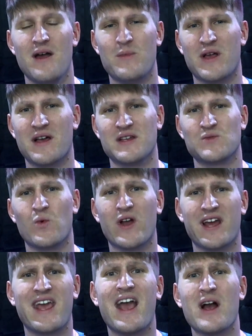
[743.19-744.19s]
Because what
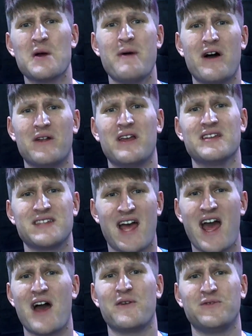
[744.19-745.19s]
I care about is
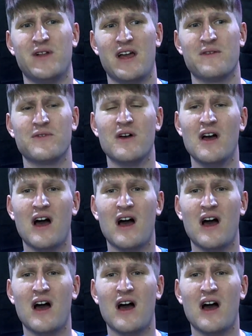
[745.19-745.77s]
Half-Life.